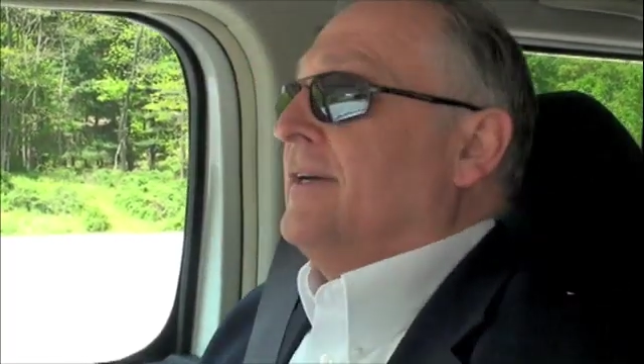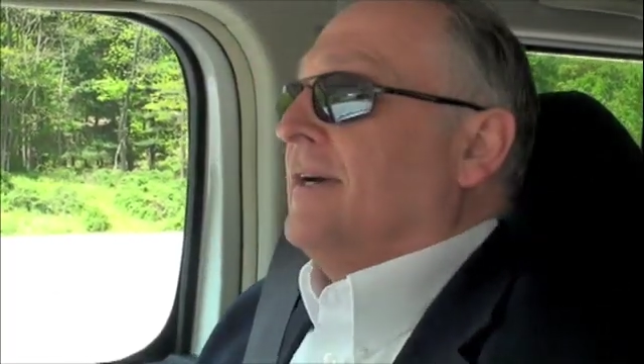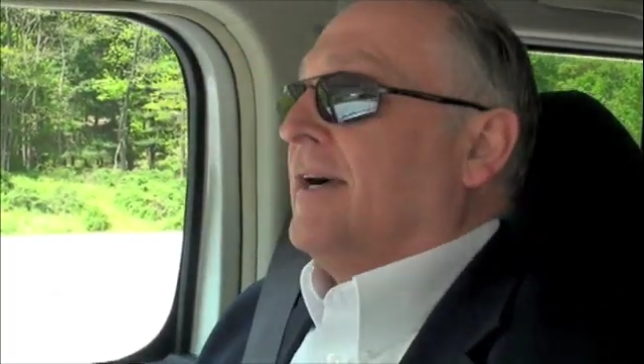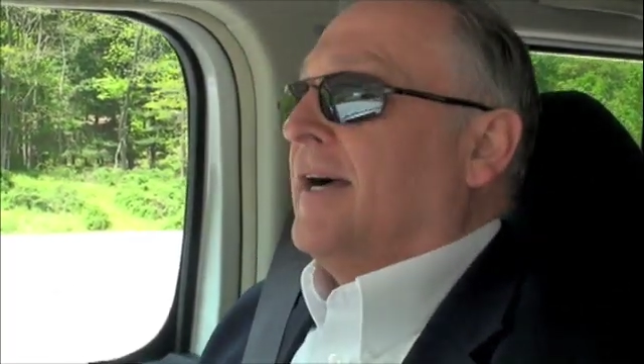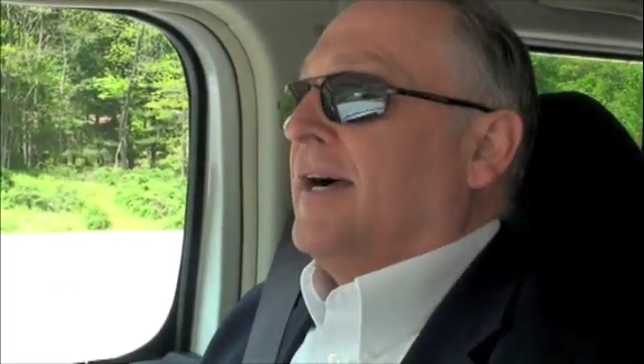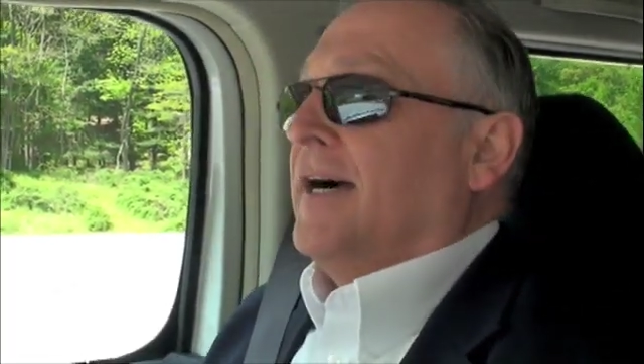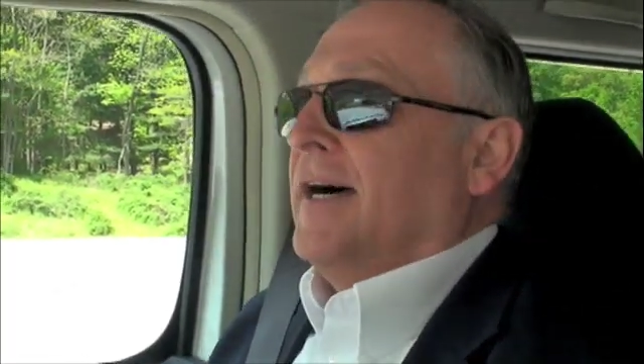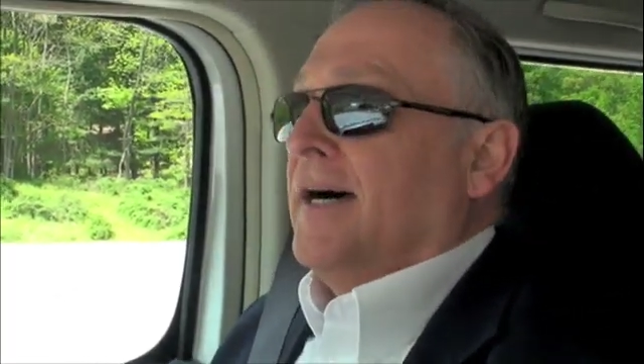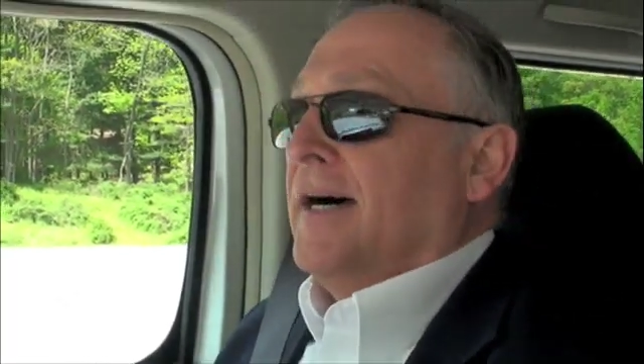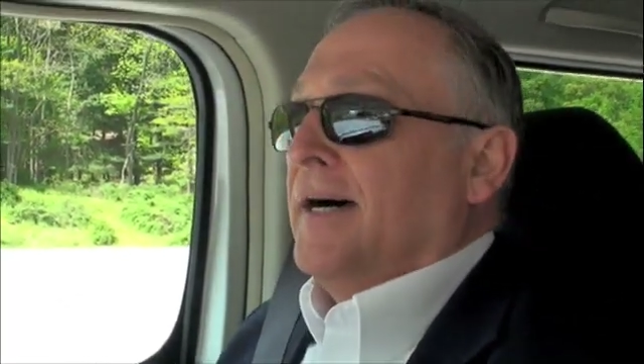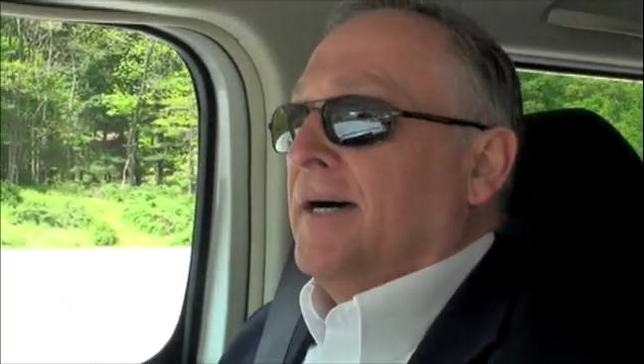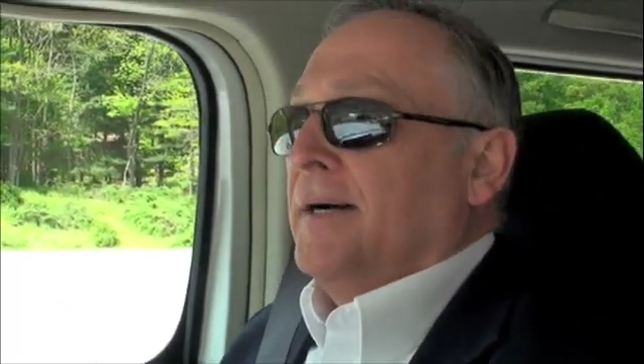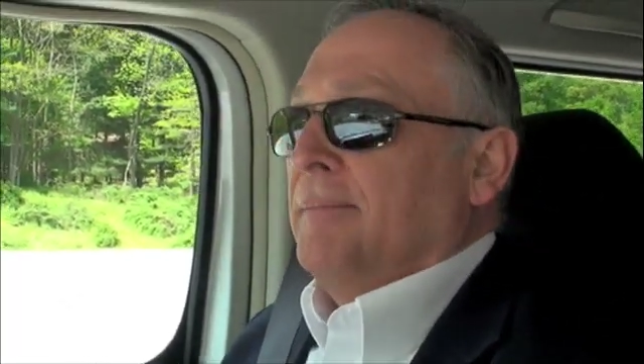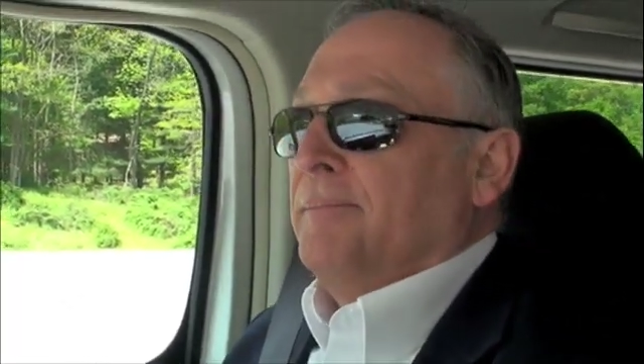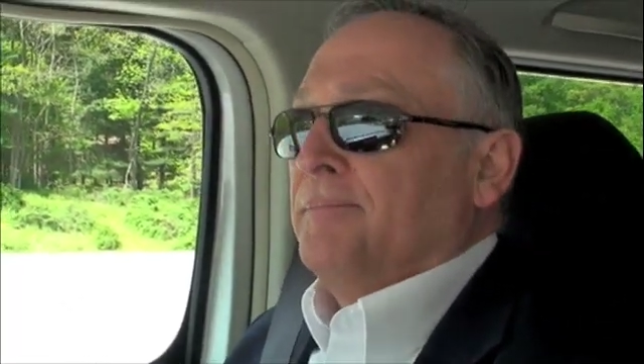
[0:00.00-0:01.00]

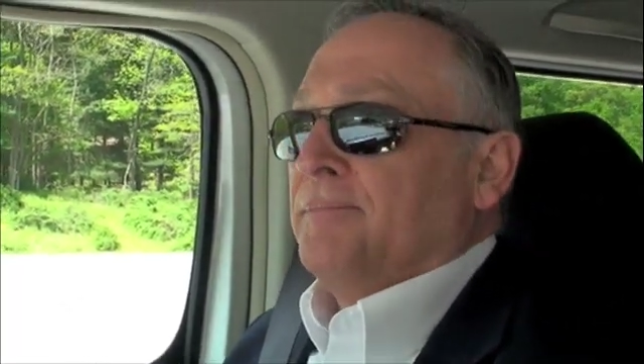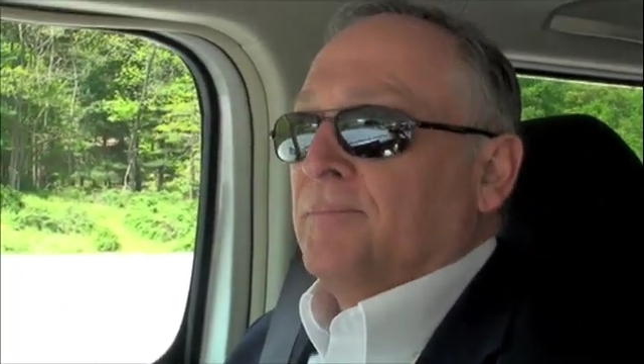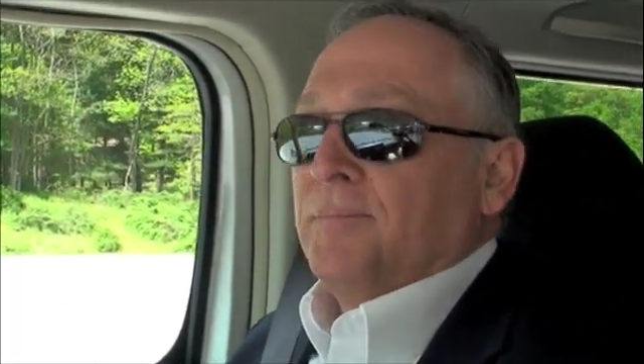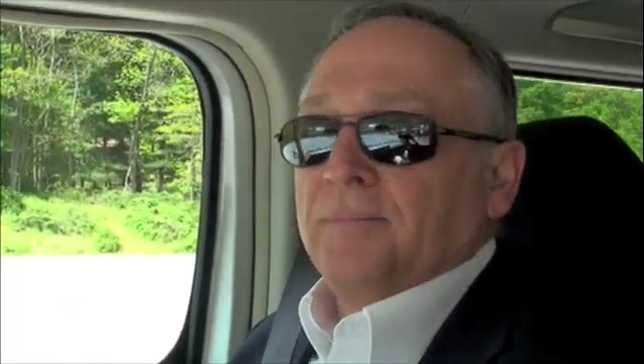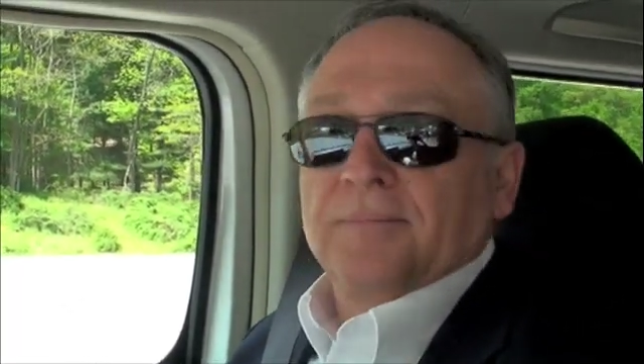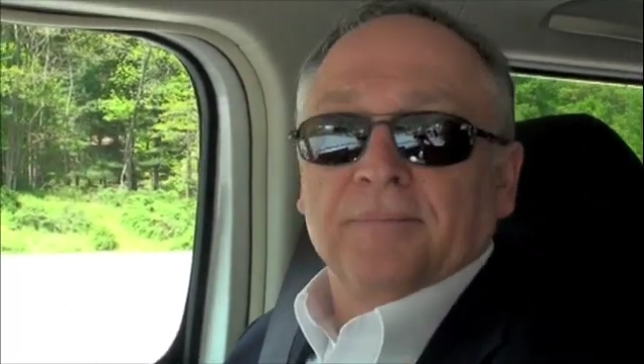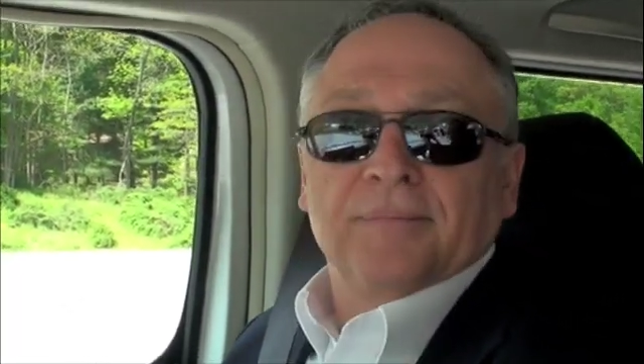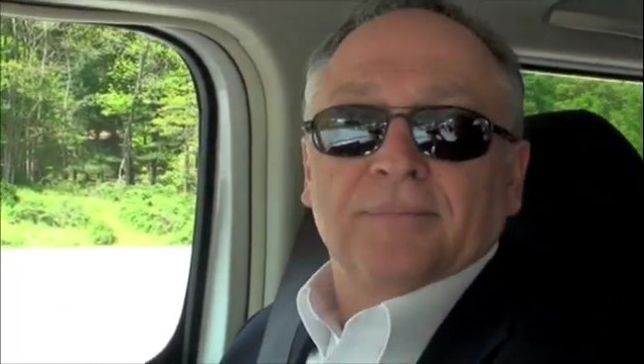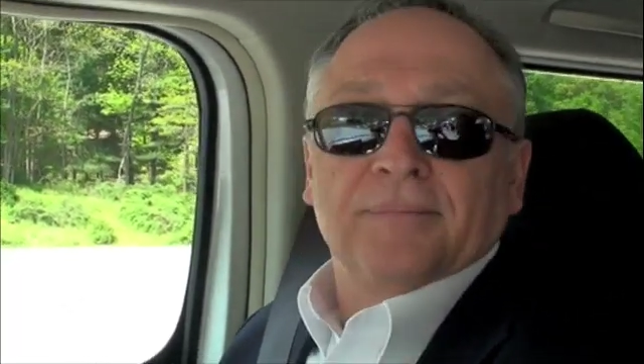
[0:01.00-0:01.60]
um,